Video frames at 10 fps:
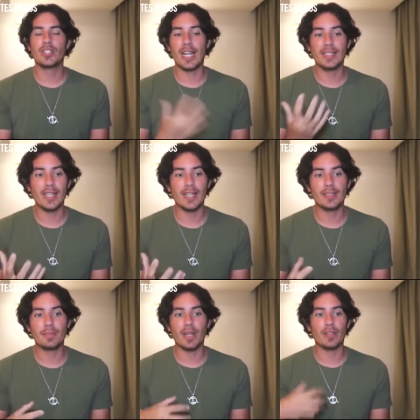
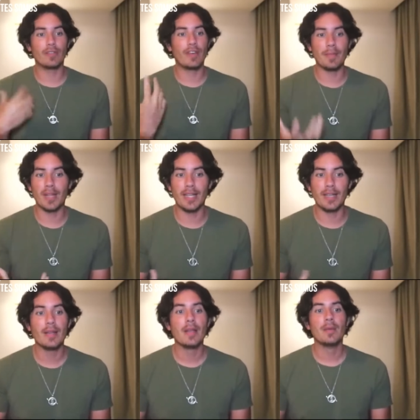genetics, by your
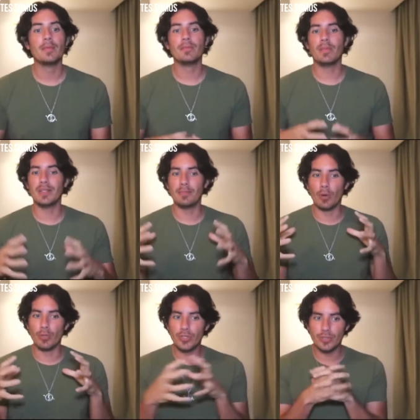family, by the
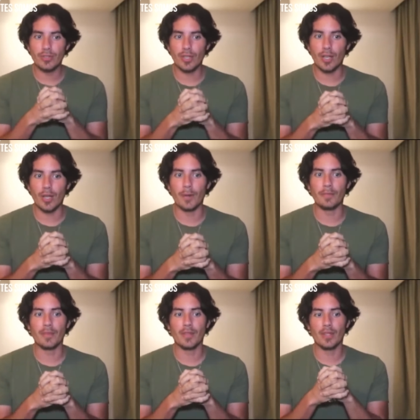most
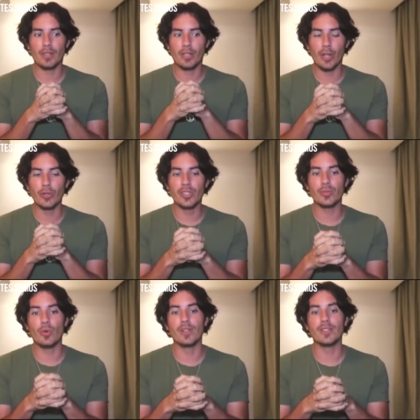
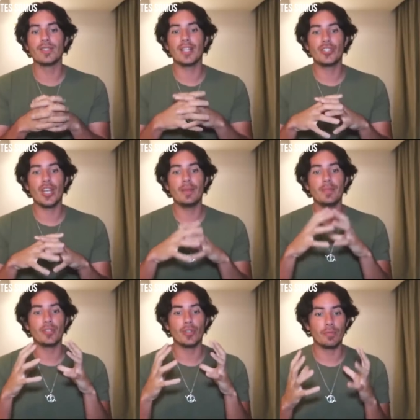closest ones that
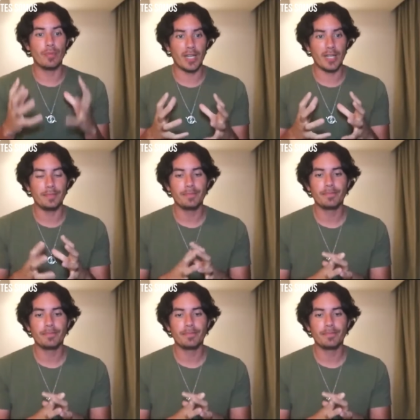shape your body.